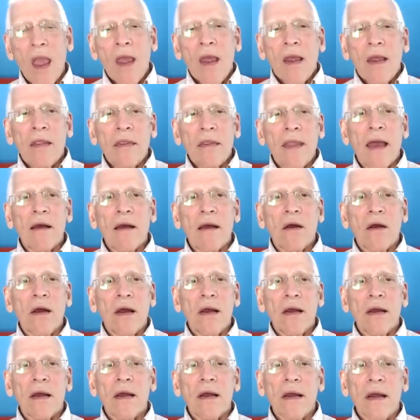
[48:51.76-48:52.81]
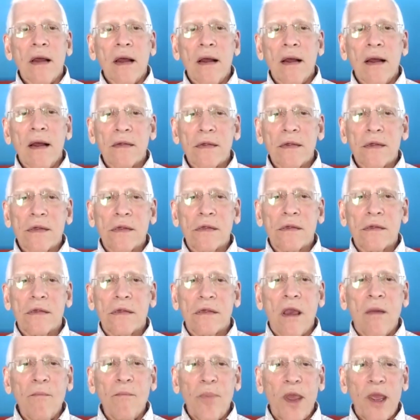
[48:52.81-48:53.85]
Now,
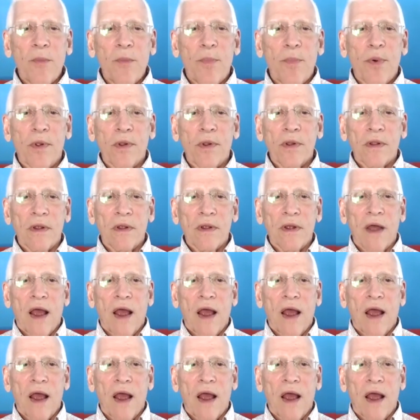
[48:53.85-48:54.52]
some people